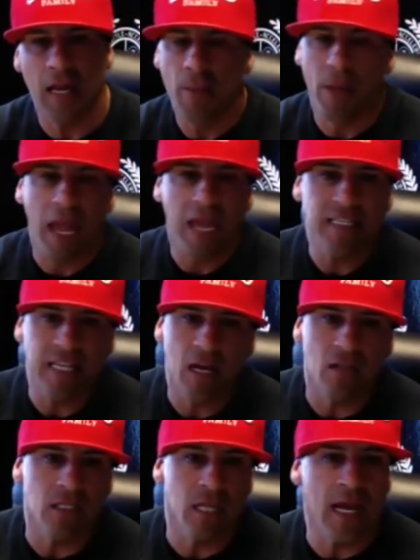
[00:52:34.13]
But gotcha.
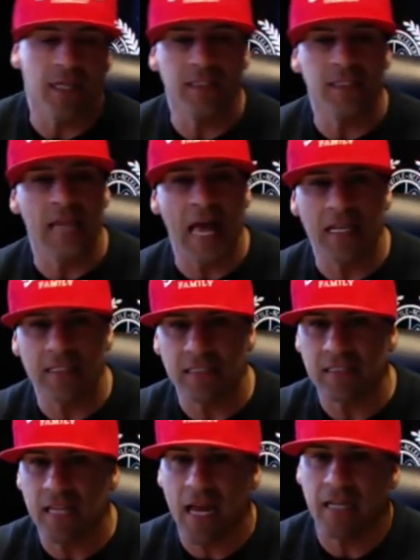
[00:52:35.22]
ATL's next, Dallas is
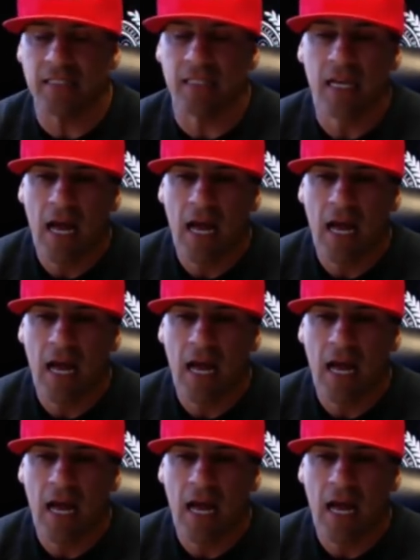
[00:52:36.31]
next.